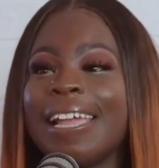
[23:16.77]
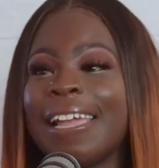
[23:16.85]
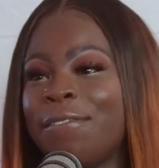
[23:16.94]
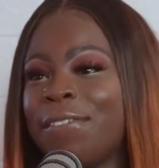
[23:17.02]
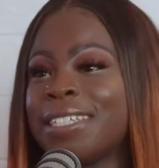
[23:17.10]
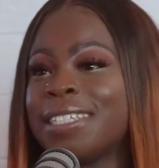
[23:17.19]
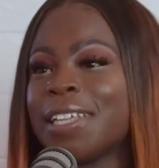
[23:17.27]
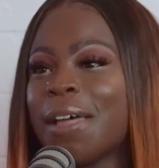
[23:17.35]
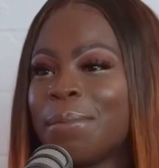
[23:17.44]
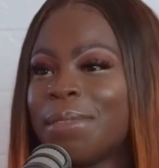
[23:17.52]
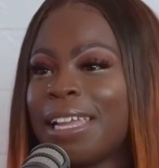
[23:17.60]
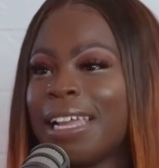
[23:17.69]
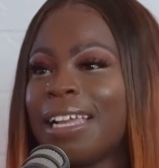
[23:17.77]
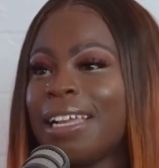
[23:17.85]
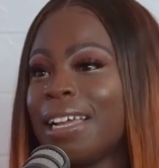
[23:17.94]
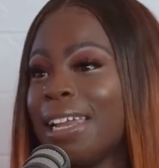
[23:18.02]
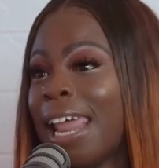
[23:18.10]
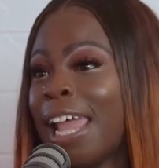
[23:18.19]
If it's
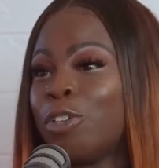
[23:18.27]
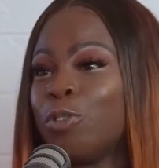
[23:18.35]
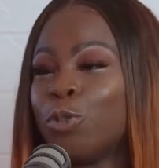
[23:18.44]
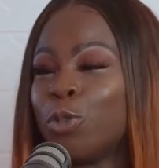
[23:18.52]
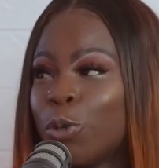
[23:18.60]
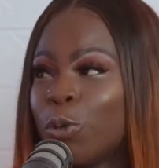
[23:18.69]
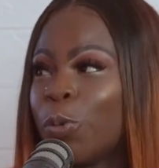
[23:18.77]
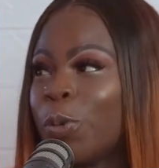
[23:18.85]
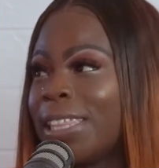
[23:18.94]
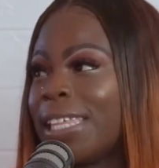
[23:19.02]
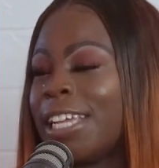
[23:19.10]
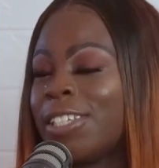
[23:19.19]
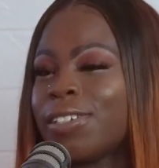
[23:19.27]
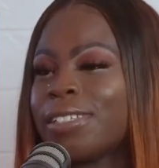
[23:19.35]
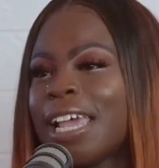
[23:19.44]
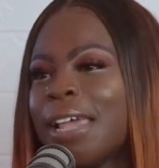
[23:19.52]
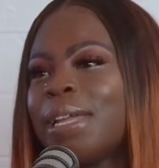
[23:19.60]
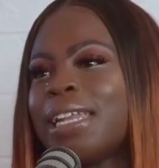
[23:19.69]
something like you do with
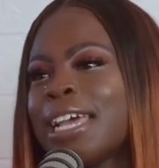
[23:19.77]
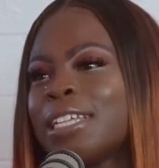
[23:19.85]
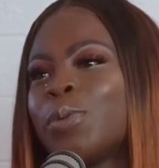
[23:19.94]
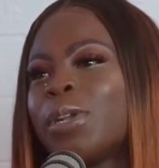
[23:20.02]
entertainment, that's yes.